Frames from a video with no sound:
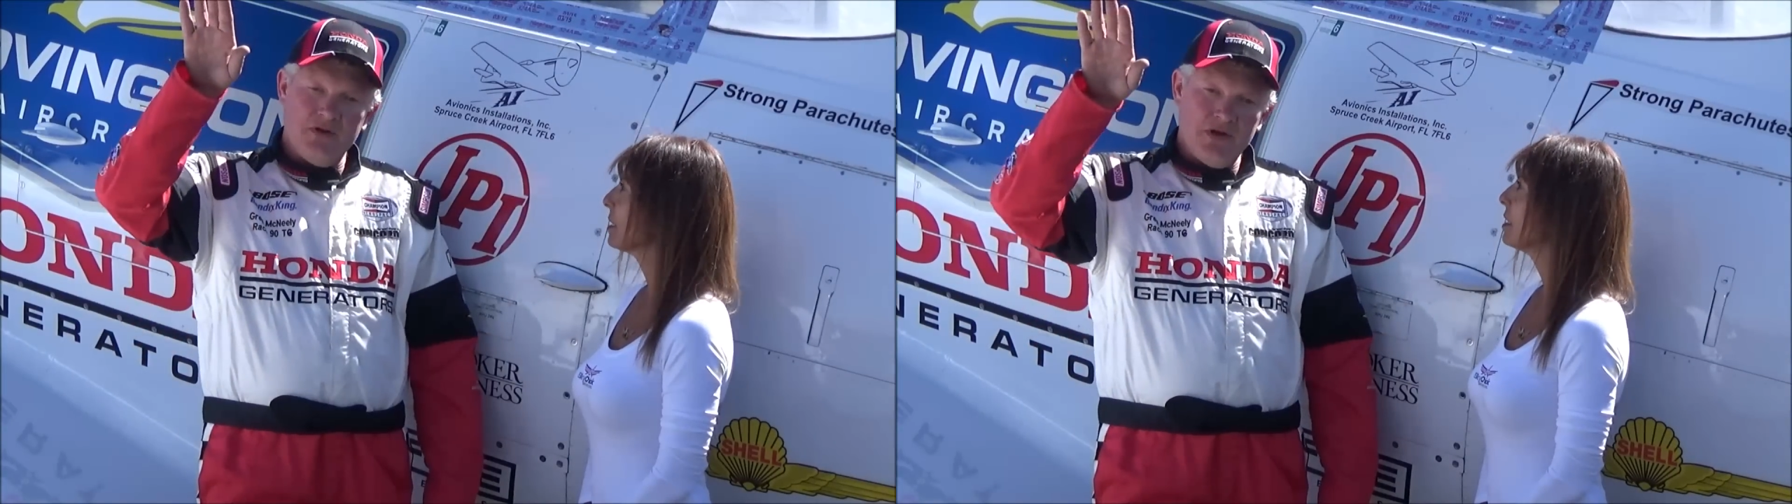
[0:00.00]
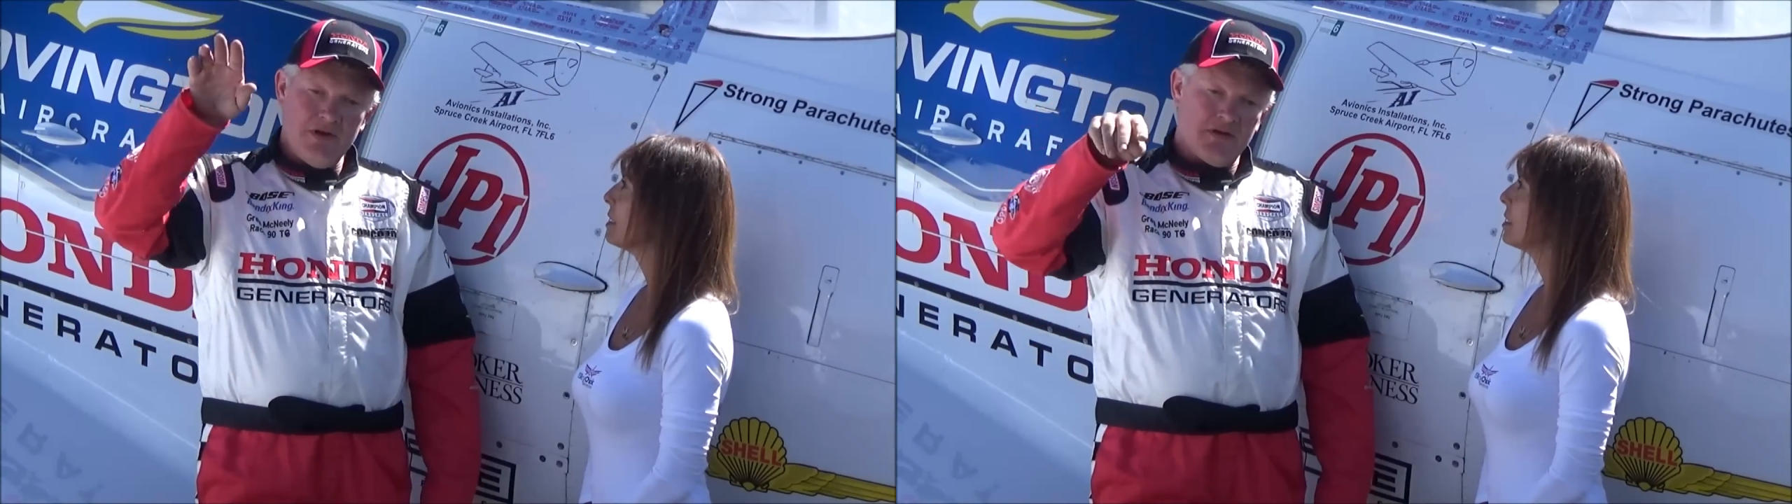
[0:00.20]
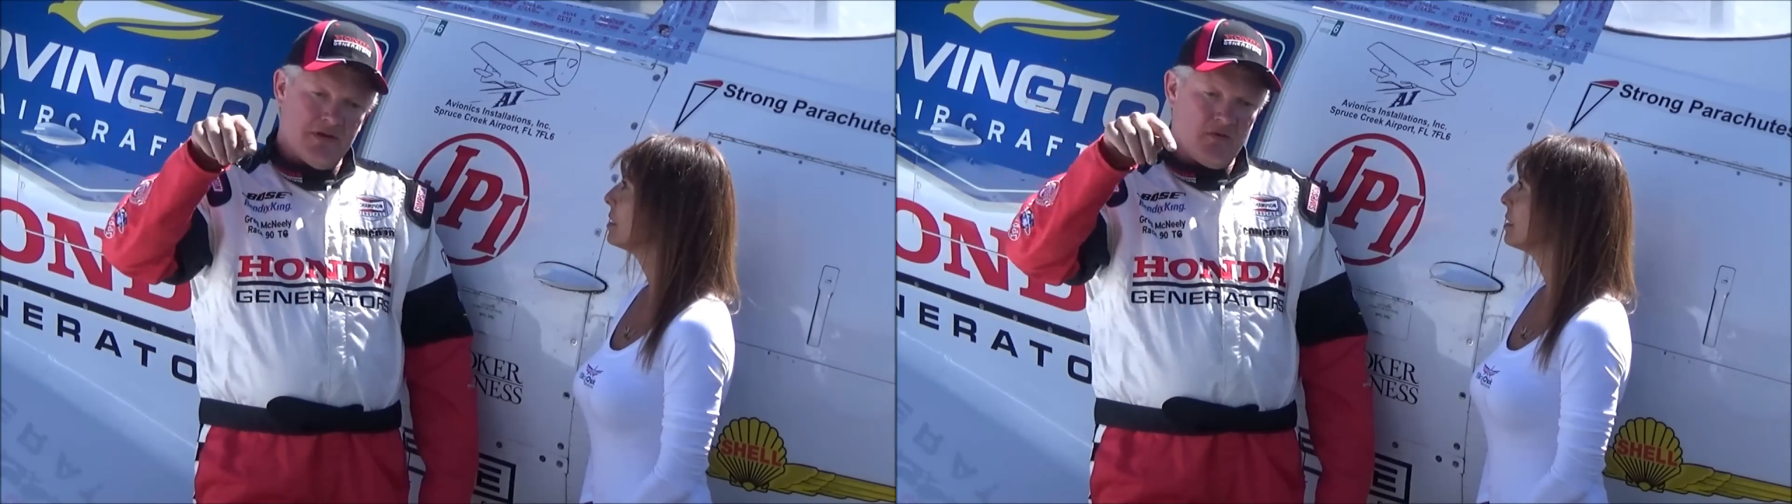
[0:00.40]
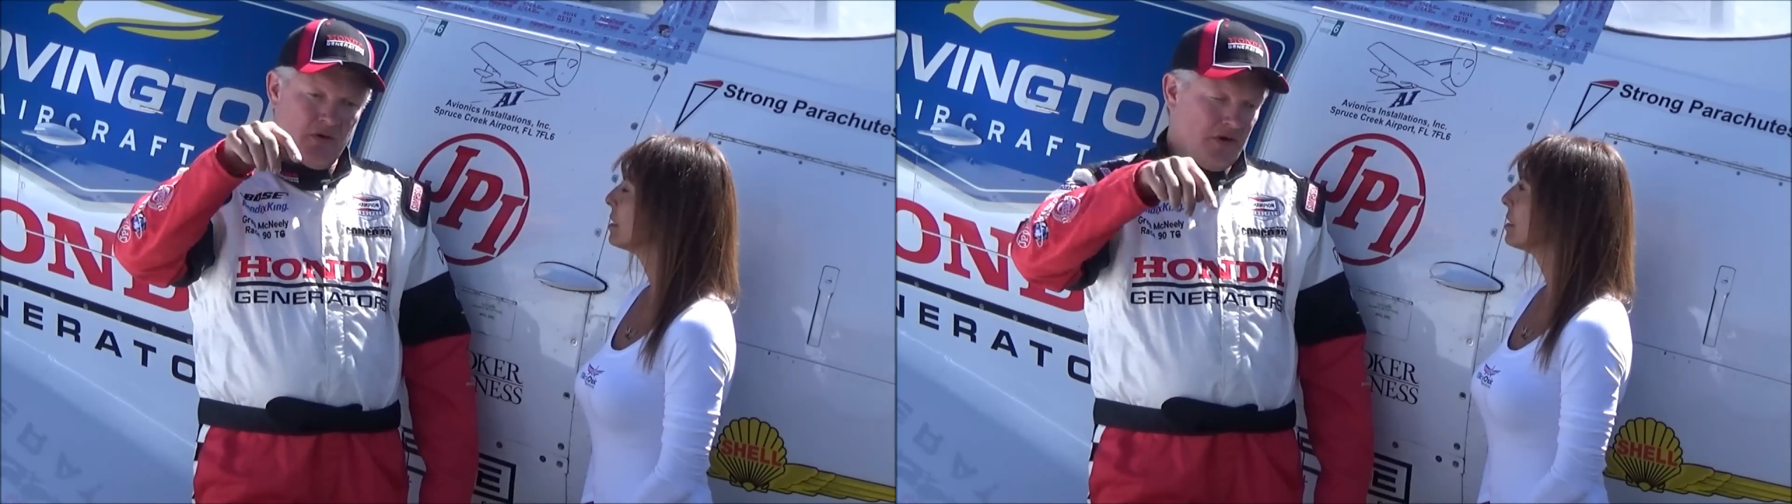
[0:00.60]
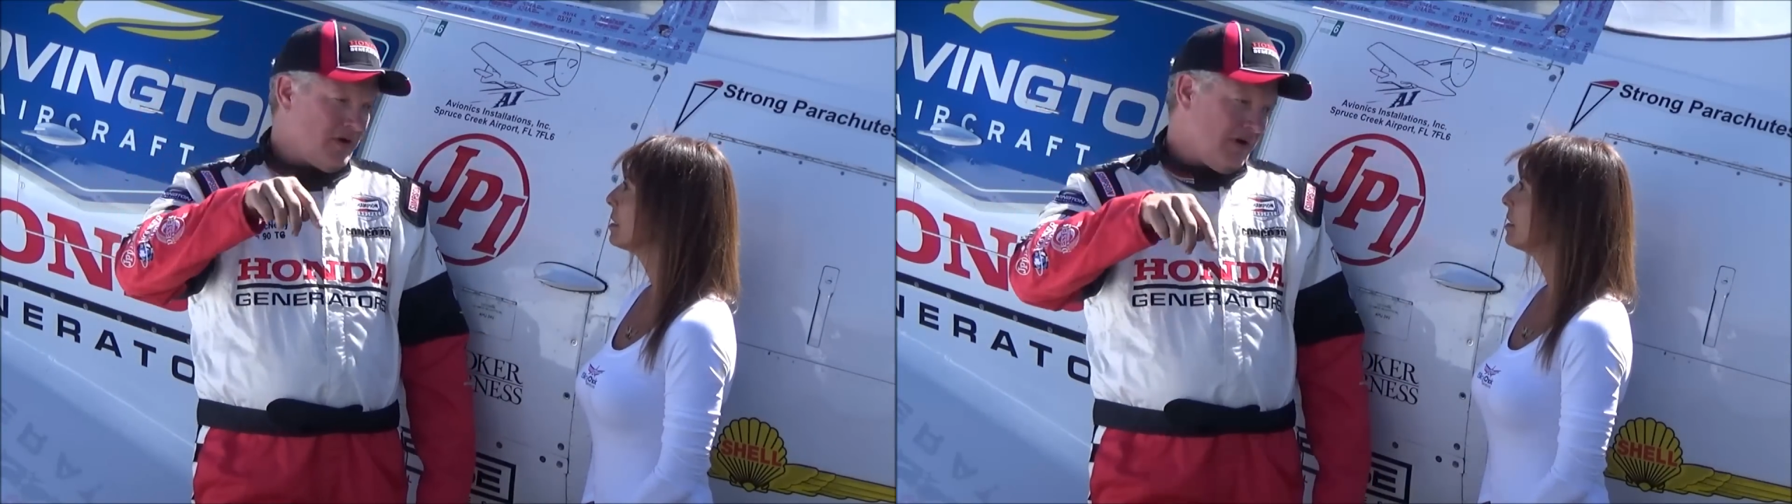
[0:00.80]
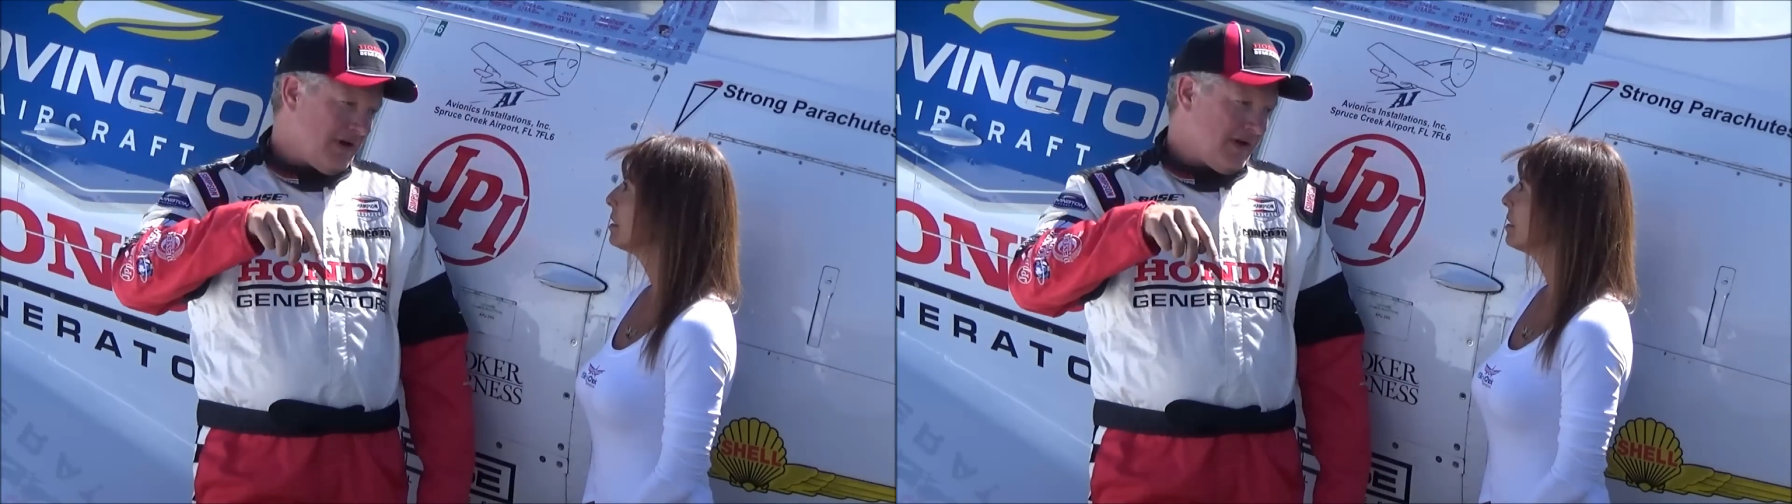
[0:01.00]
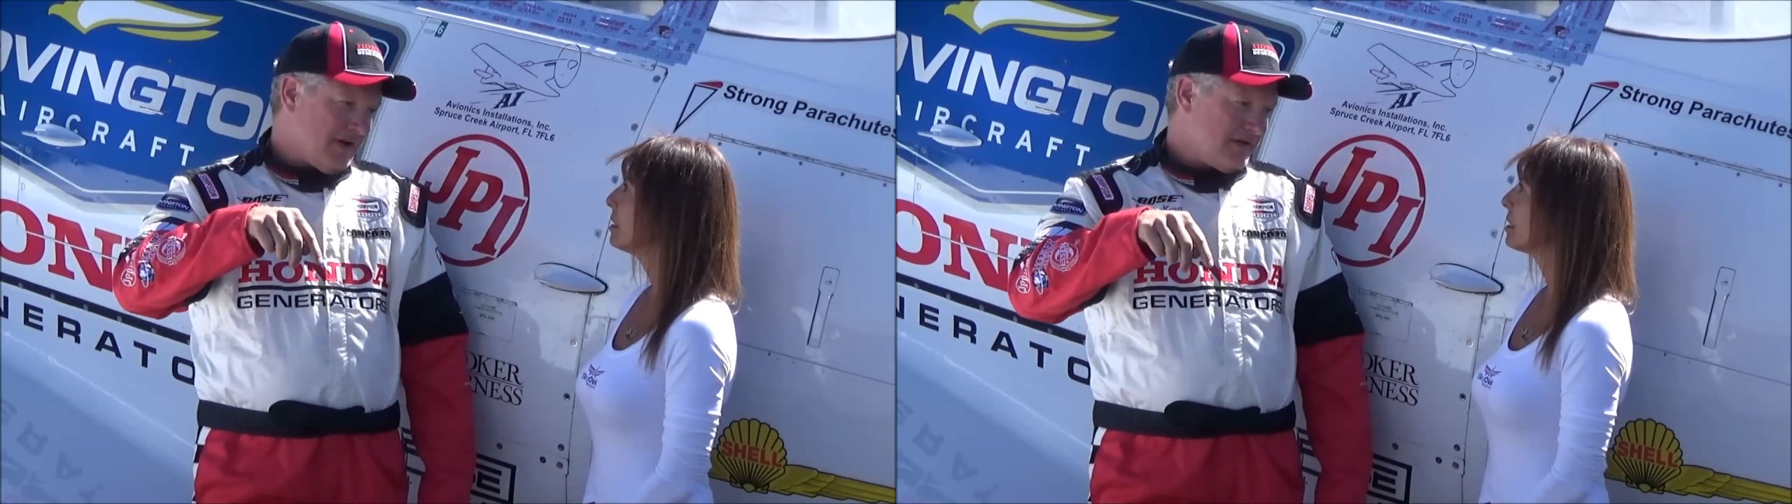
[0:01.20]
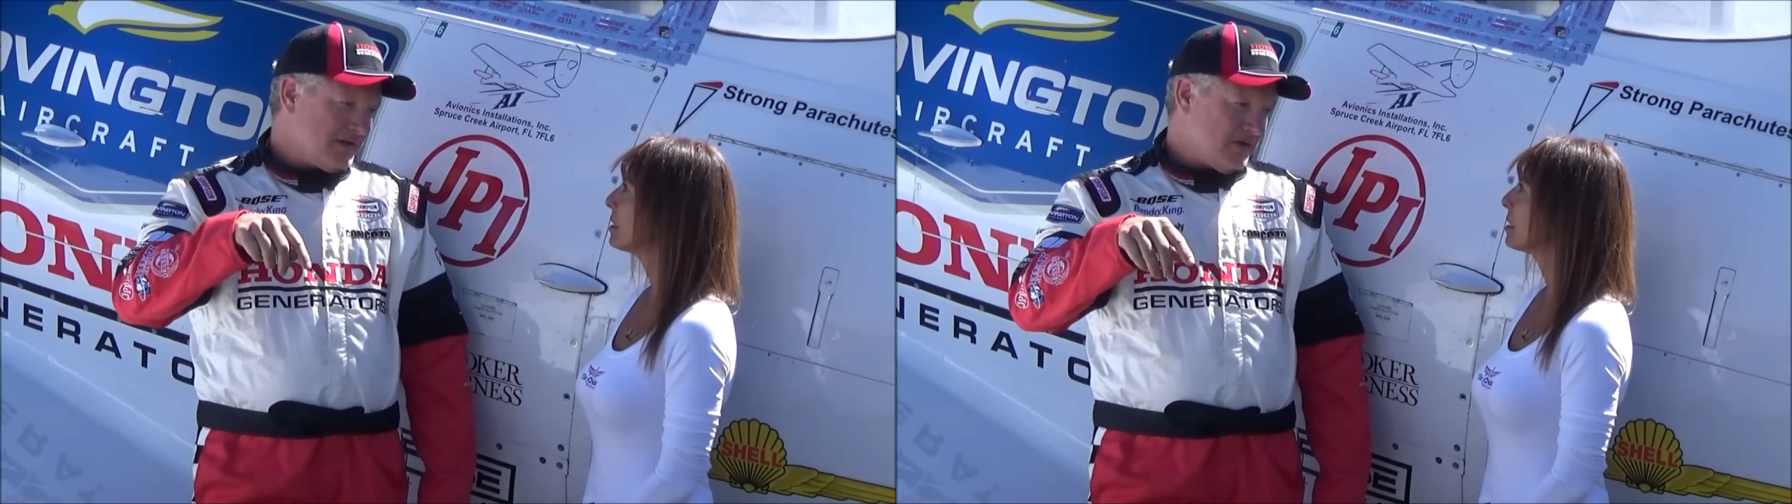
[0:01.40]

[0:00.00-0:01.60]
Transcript: you need to think where you're going to land.